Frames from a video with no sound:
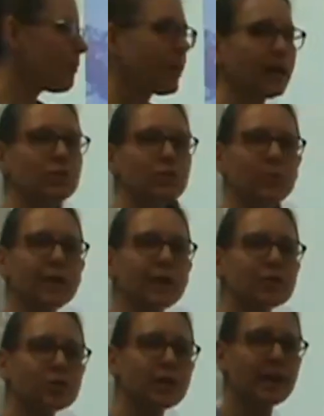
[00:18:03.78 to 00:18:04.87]
Page
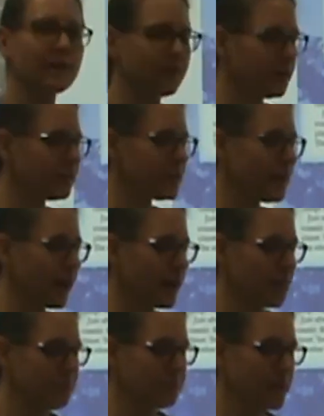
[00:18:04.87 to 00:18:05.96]
358.
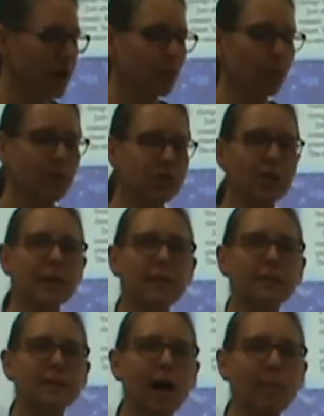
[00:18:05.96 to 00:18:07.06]
Reaching the
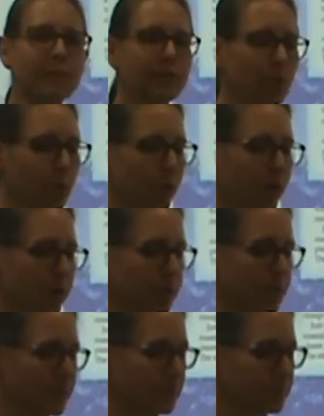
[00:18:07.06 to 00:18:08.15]
top of the world.
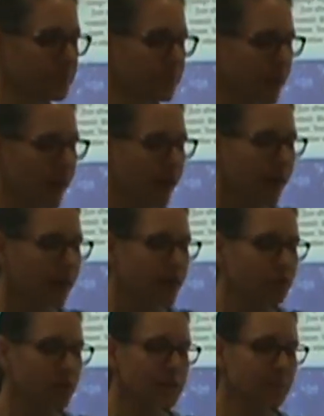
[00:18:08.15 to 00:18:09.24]

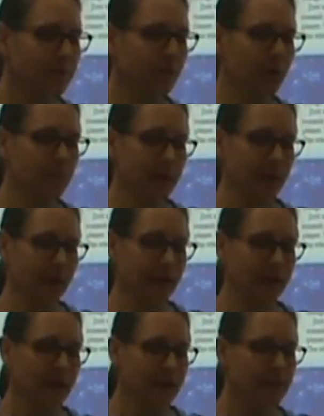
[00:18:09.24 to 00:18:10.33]
Just before midnight,
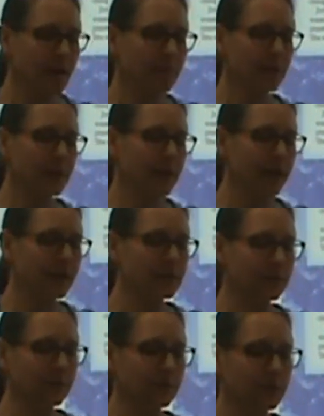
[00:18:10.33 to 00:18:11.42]
Temba began
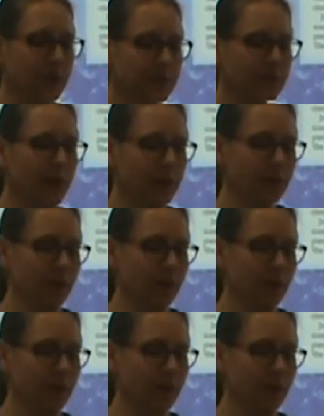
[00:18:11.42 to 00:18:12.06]
his final